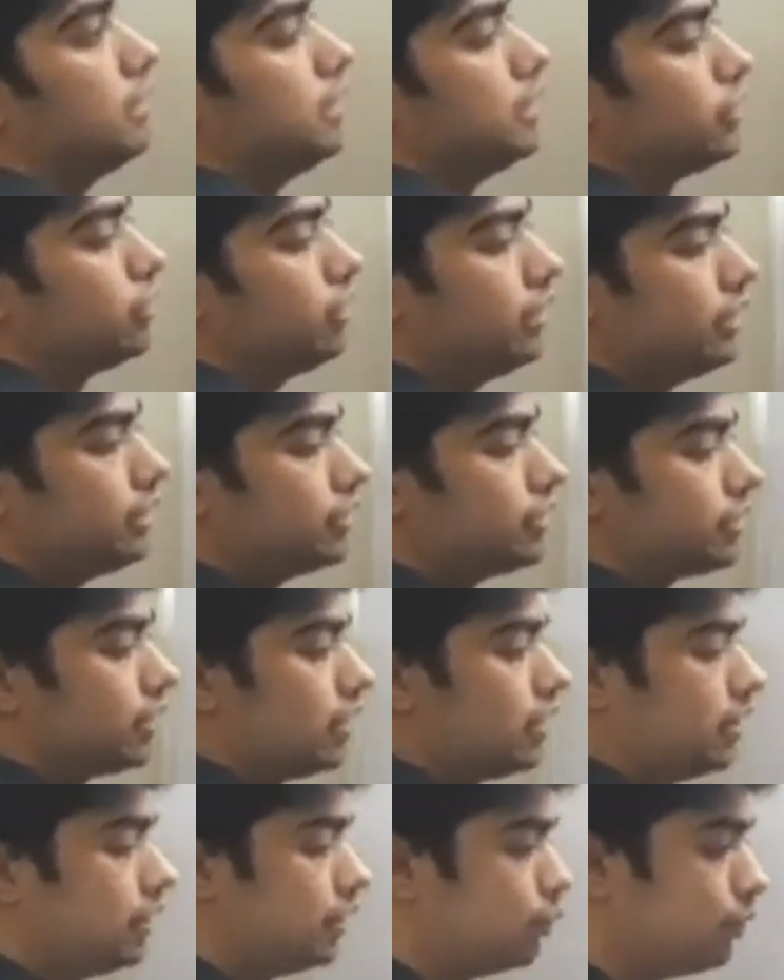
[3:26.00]
So let us
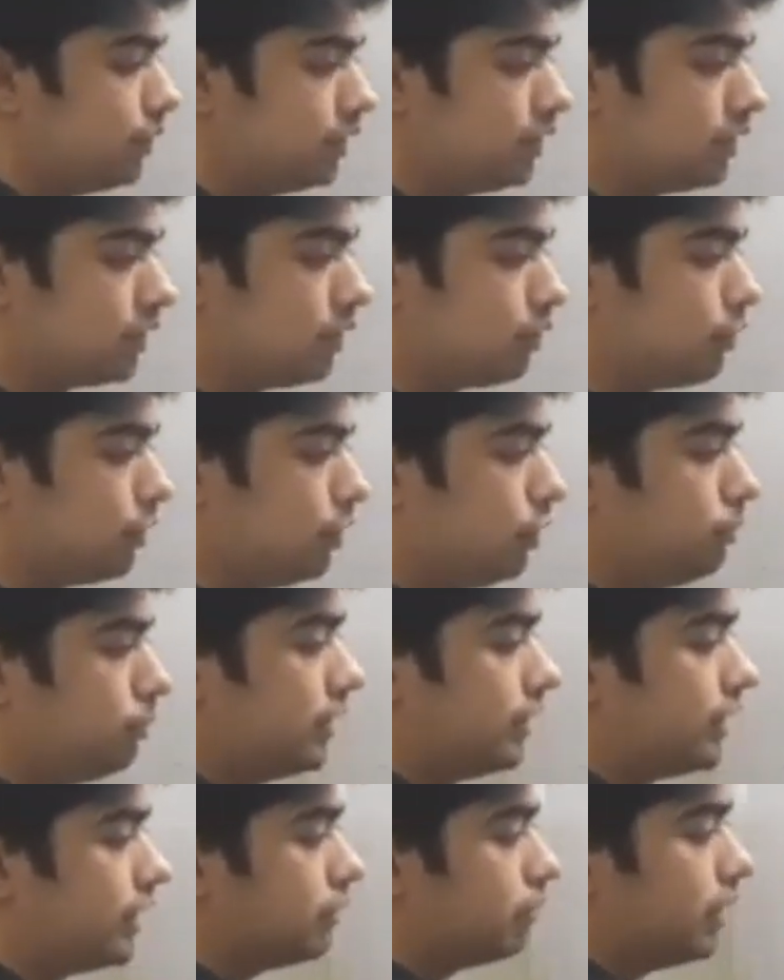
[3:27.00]
start with
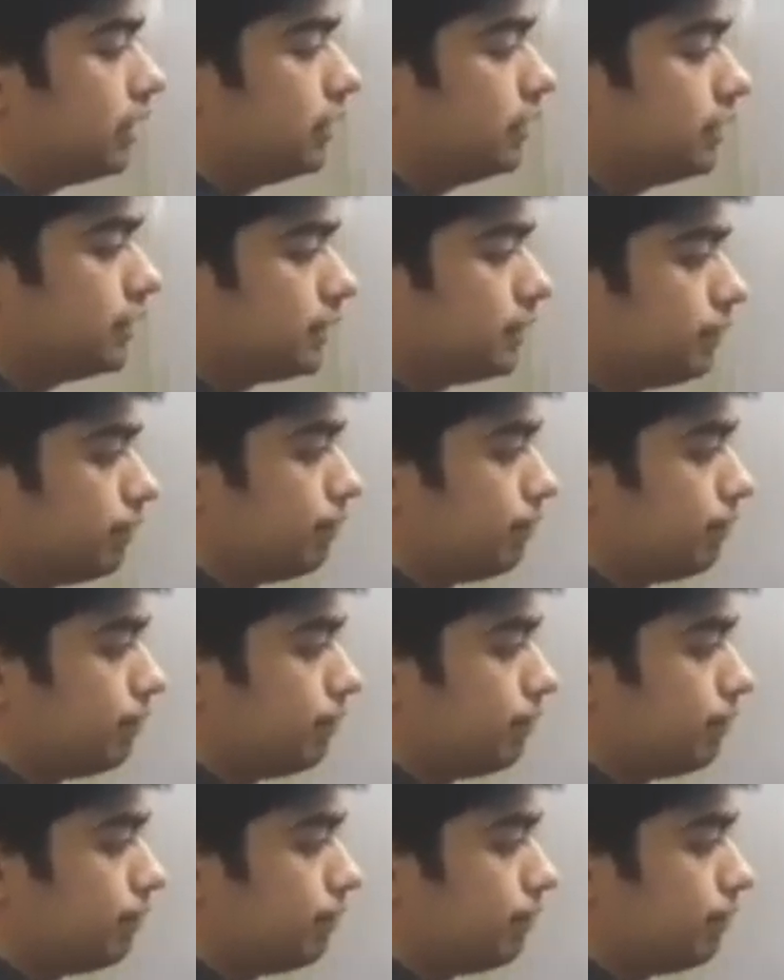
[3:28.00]
volumetric balance.